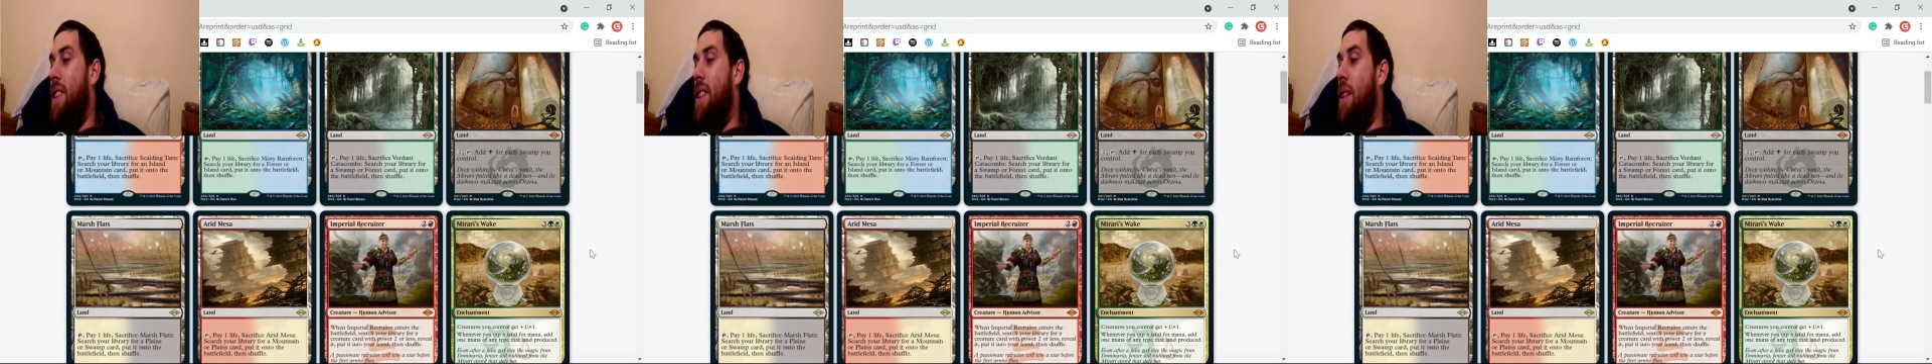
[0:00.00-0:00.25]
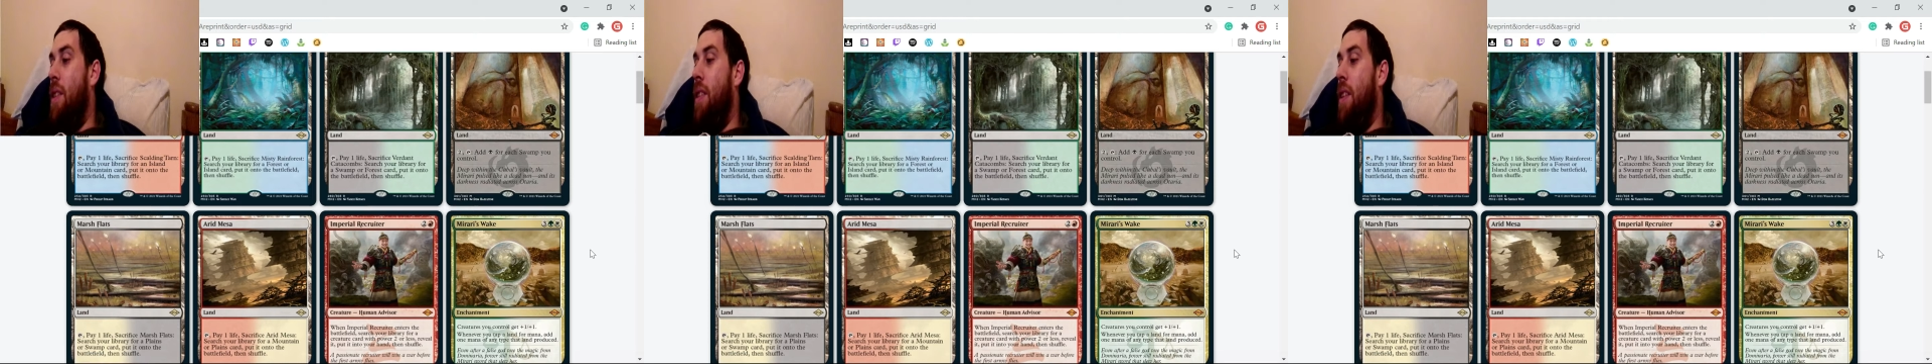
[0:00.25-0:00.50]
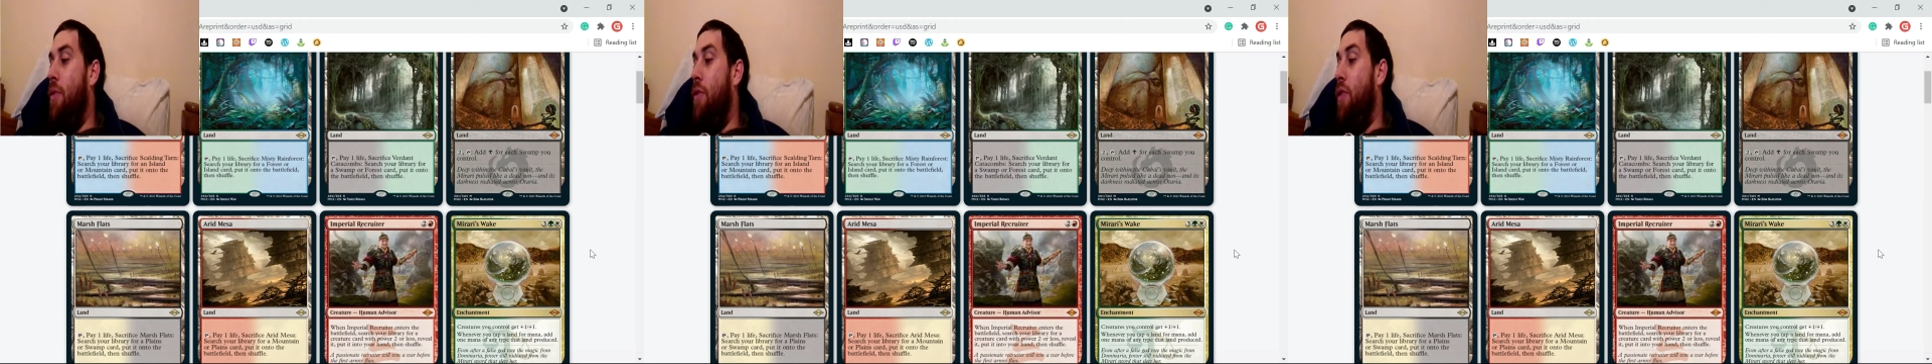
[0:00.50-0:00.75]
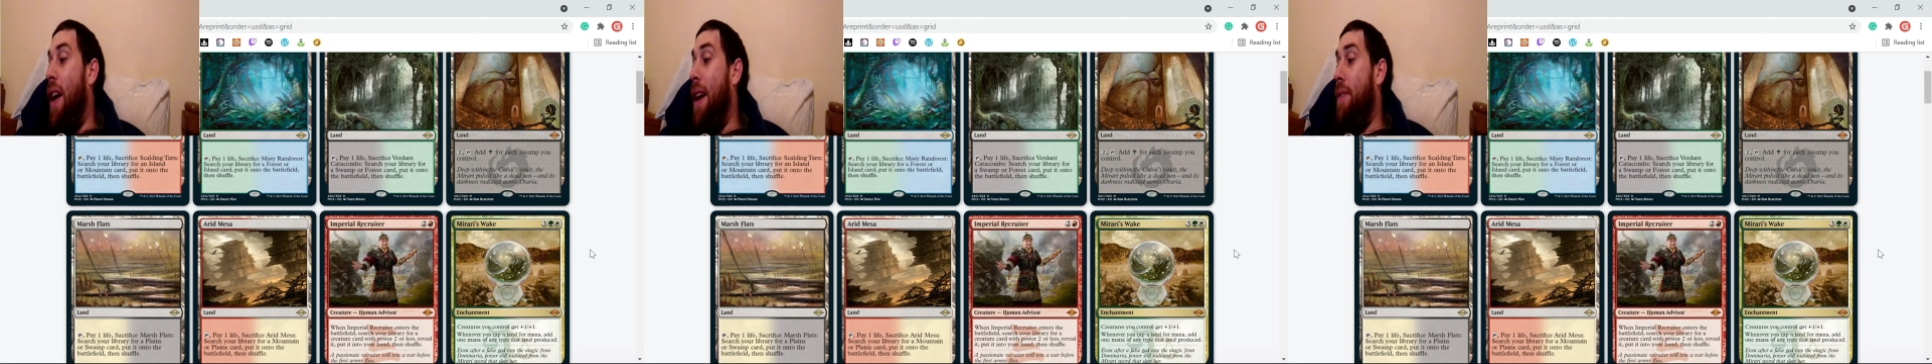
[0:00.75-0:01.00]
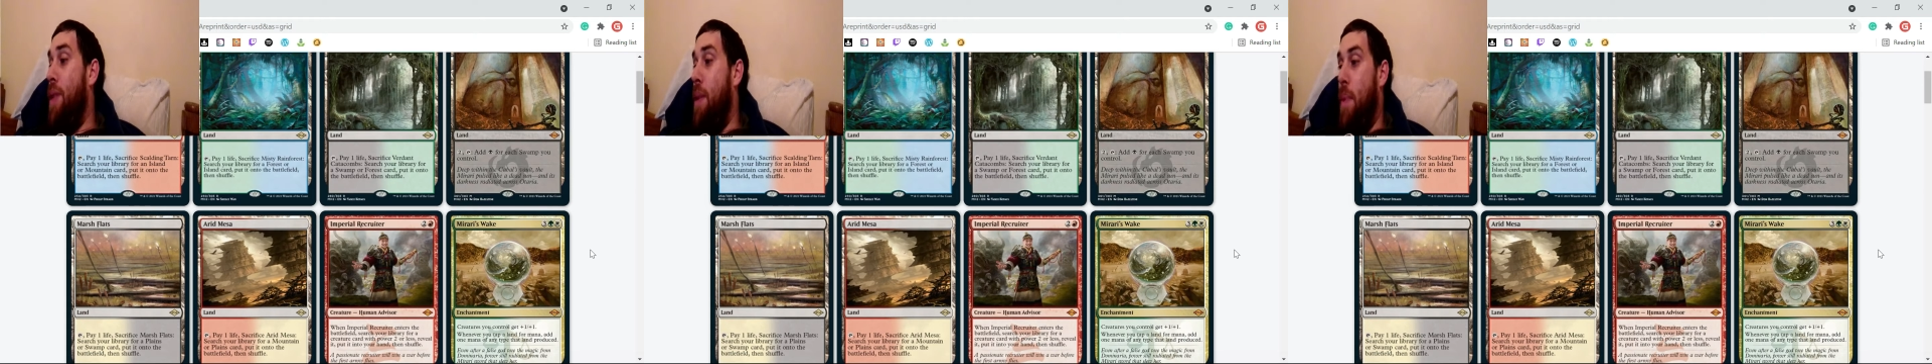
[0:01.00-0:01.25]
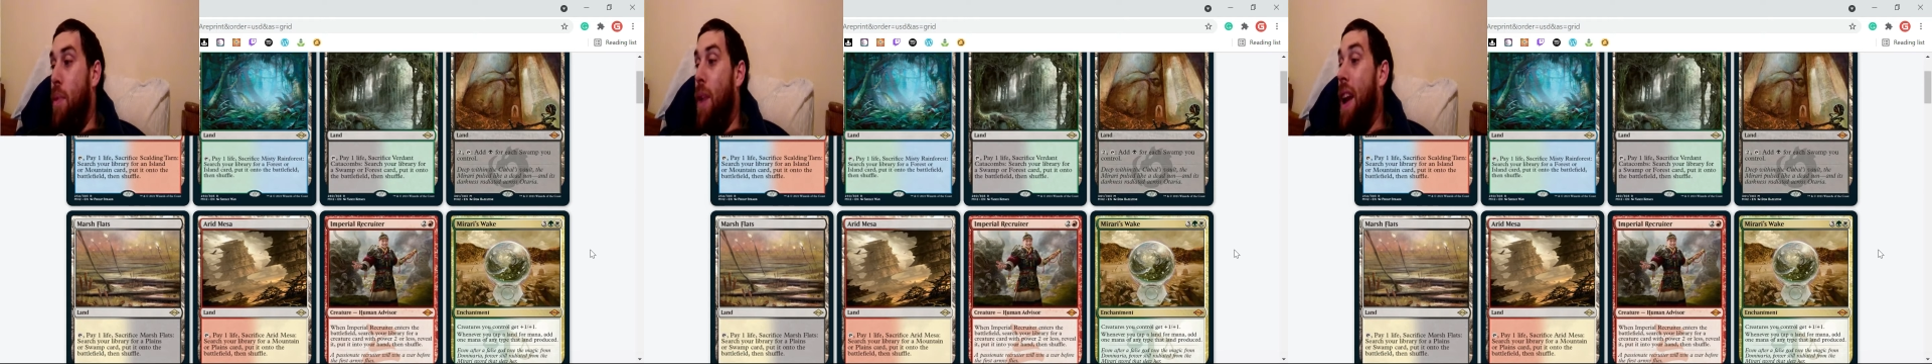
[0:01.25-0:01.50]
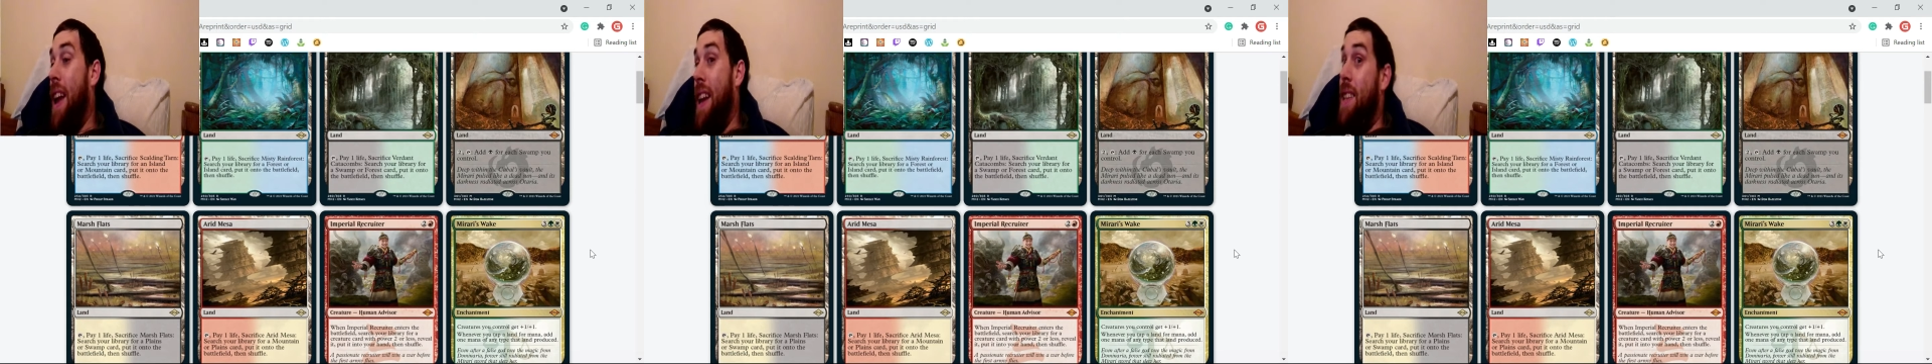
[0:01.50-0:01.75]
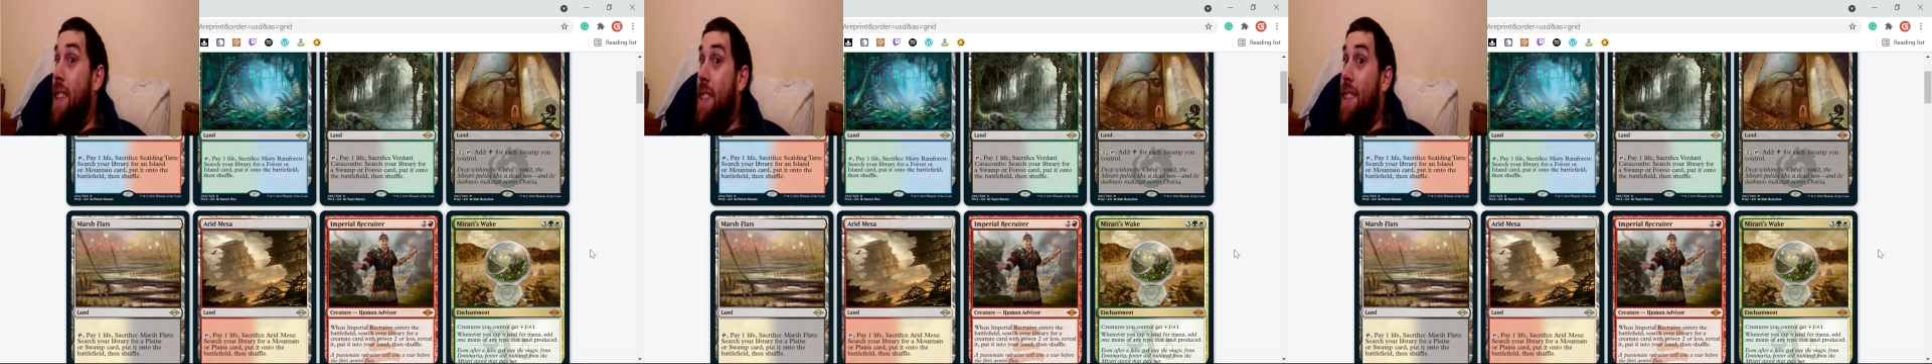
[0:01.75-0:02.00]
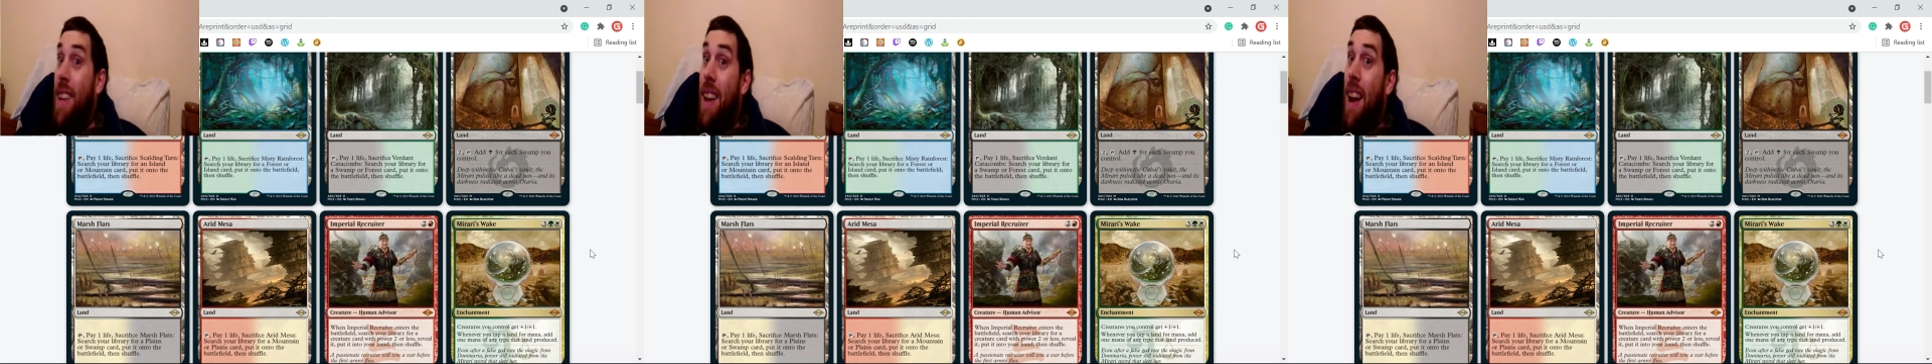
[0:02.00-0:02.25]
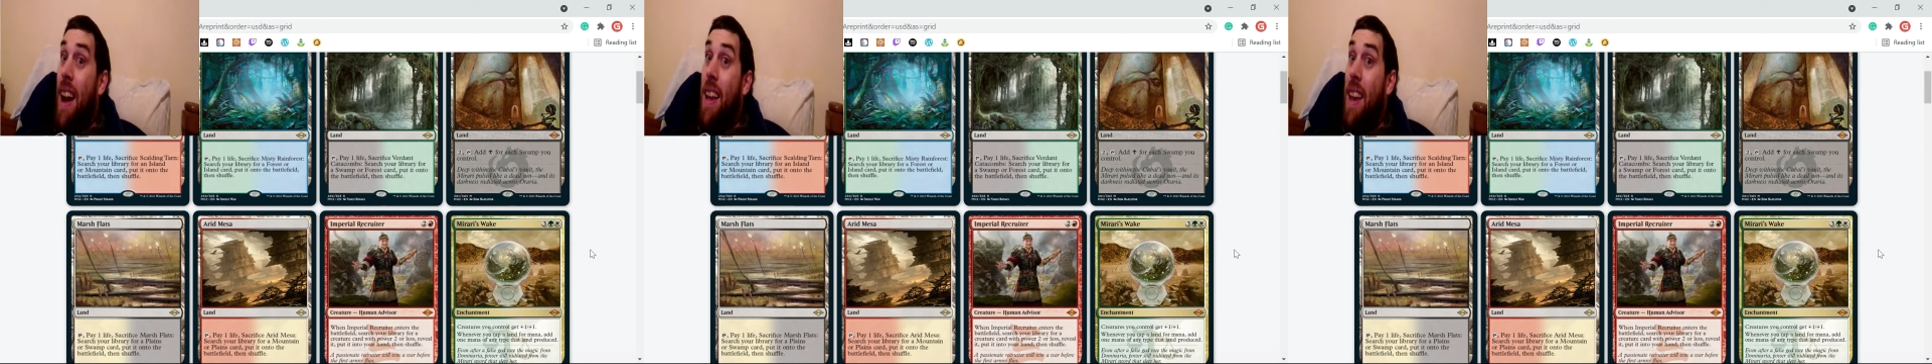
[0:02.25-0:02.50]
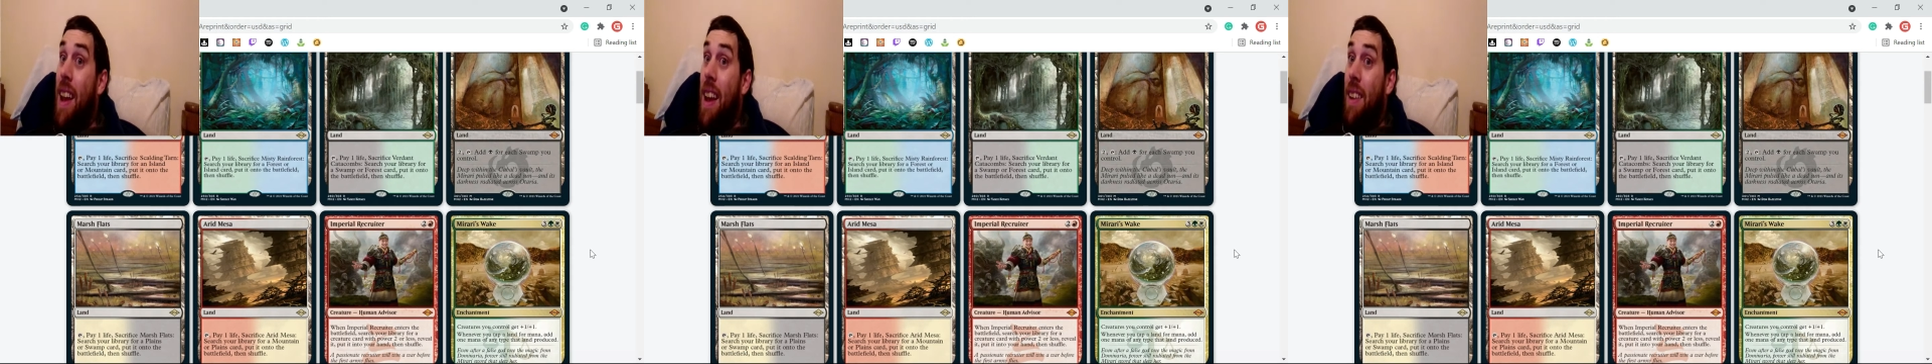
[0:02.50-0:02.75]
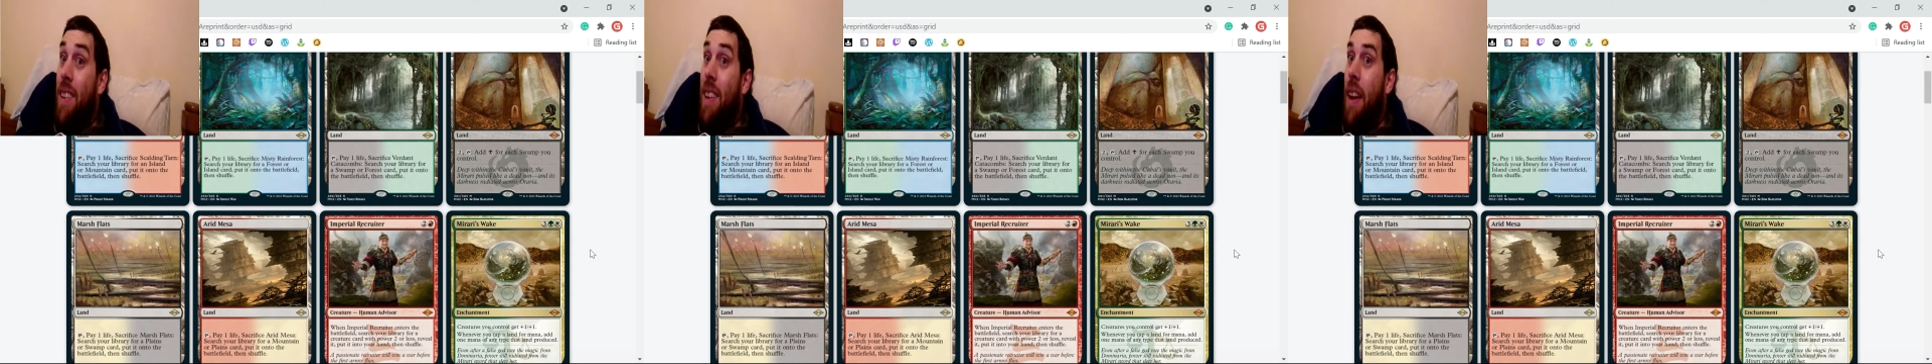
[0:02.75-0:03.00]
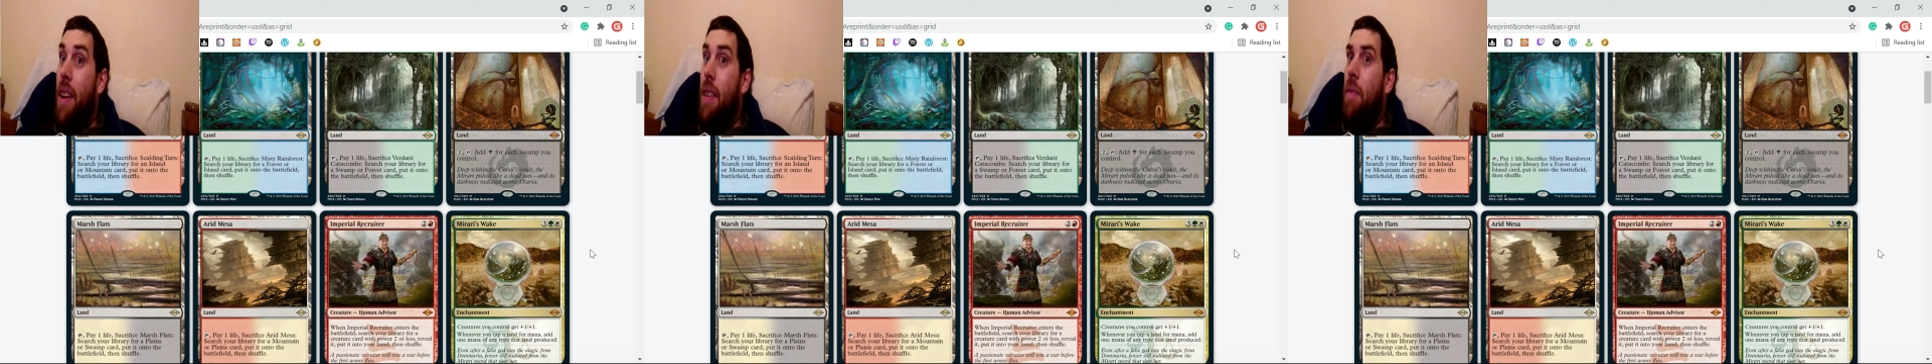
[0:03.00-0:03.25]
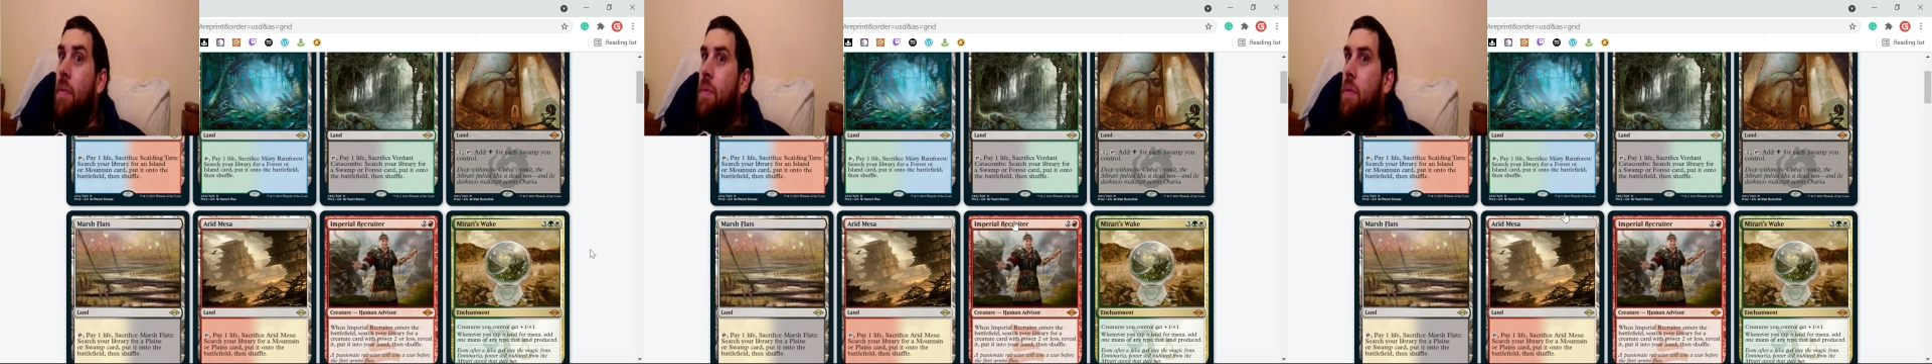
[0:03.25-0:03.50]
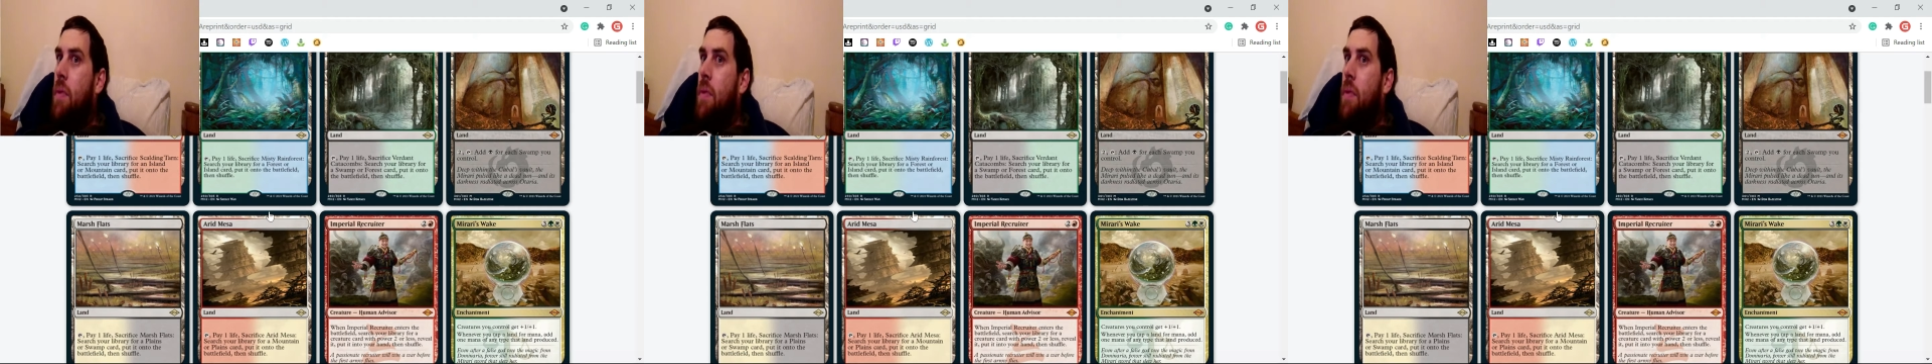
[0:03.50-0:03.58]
you know, and 5 of them are rares. Again, like,